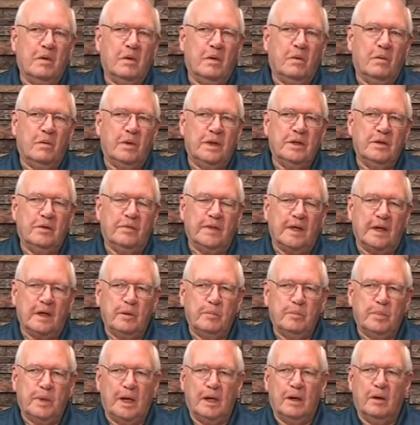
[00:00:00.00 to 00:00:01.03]
When you think
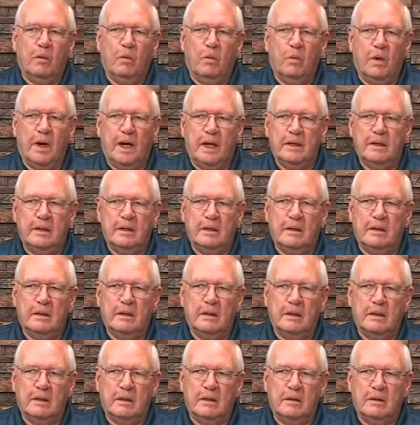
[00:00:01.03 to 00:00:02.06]
about what
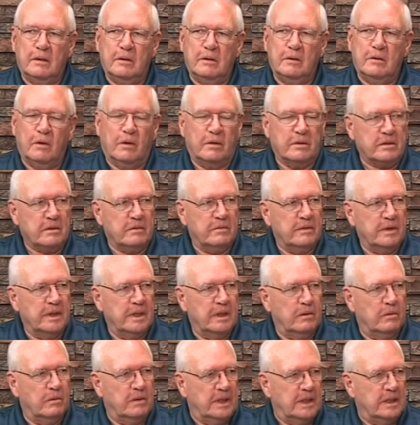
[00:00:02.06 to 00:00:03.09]
North
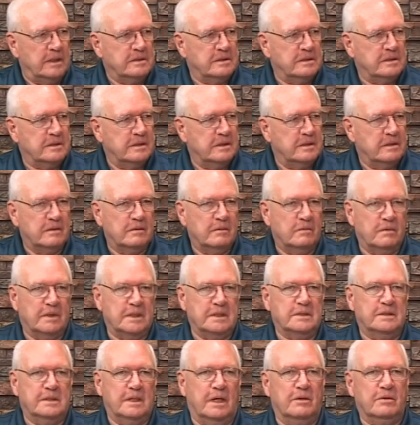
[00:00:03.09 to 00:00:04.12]
Korea wants,
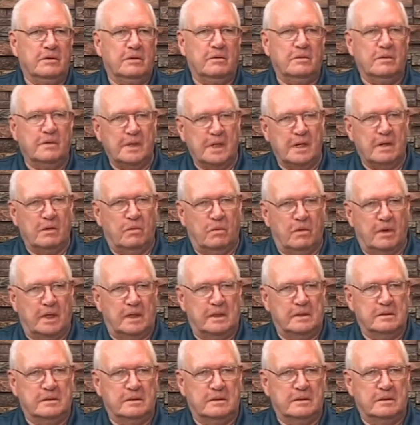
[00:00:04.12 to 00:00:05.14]
what South Korea
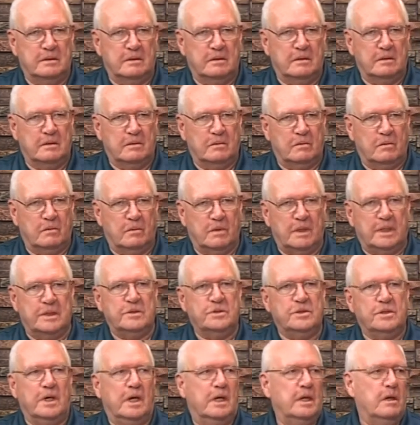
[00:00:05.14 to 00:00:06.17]
wants,
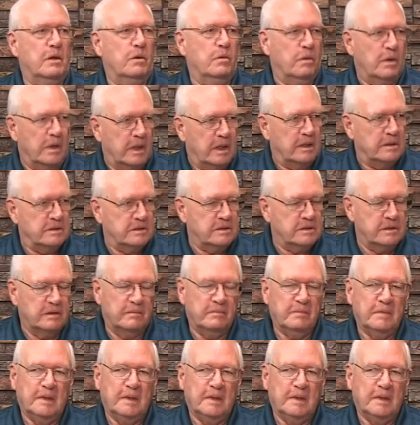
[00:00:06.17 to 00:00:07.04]
what China wants,